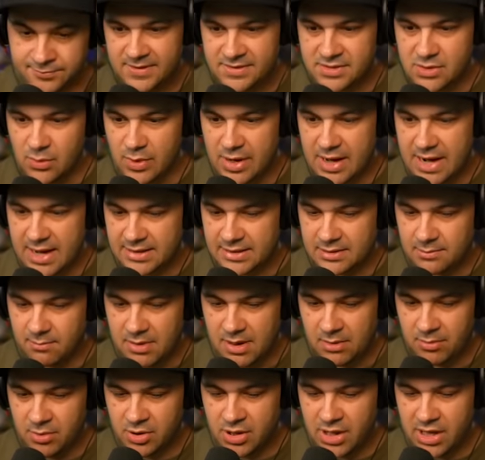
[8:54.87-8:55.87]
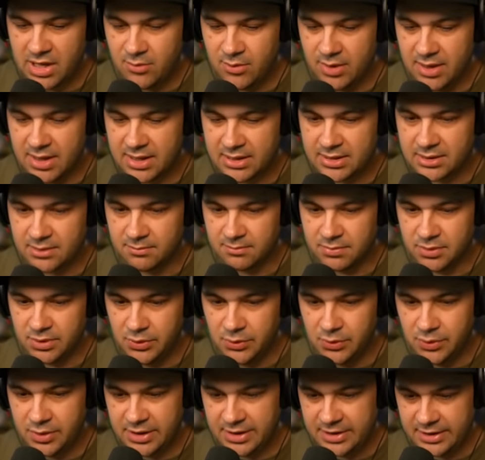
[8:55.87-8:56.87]
So we got the bubble key. We got the
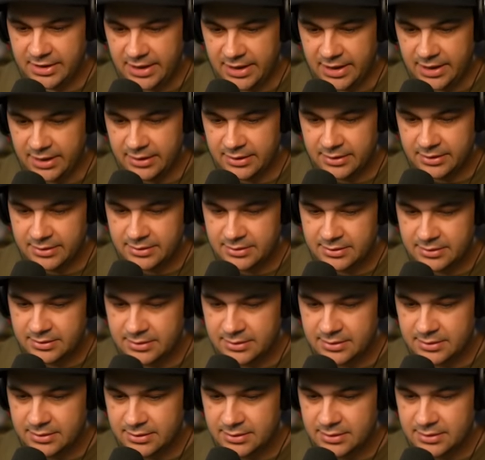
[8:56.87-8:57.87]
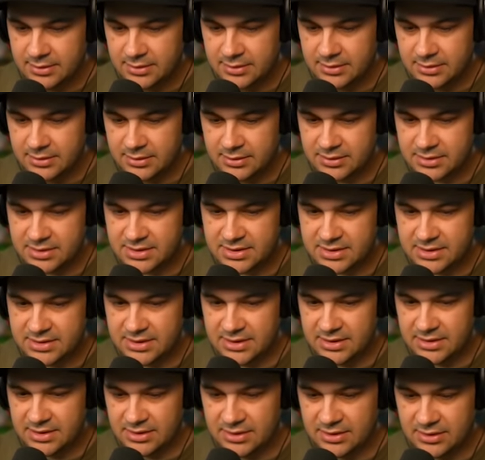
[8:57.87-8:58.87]
blue key. There's
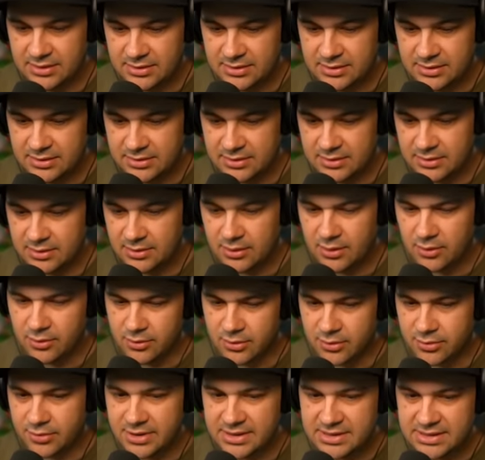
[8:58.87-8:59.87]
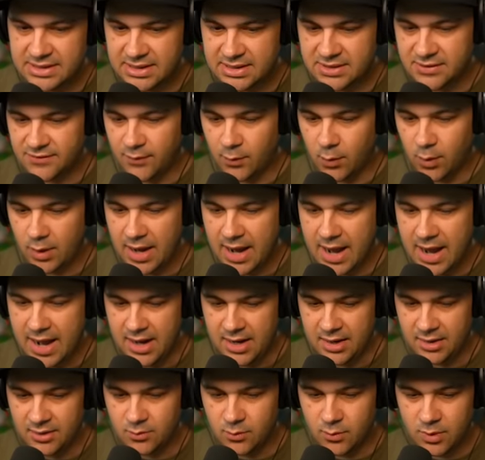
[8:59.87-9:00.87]
still, oh,
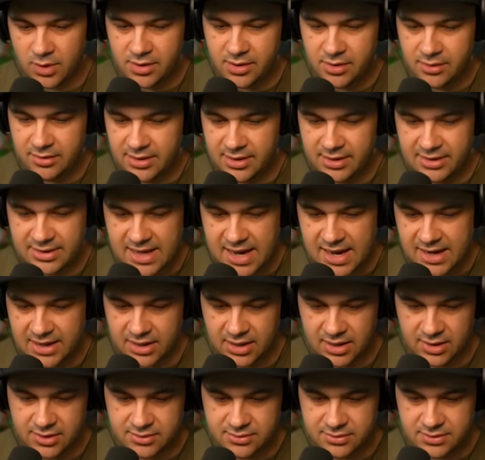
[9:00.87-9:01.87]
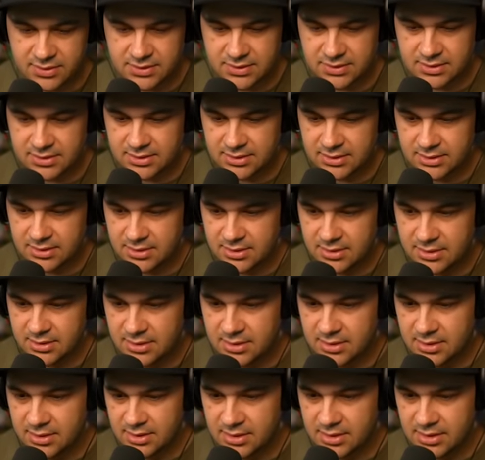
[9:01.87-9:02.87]
3648. Where do you think that goes?
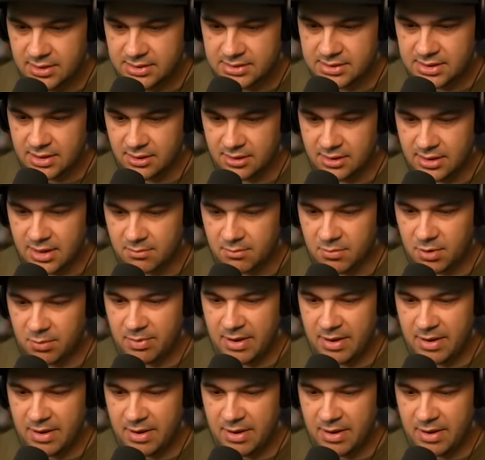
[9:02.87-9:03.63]
Is there a number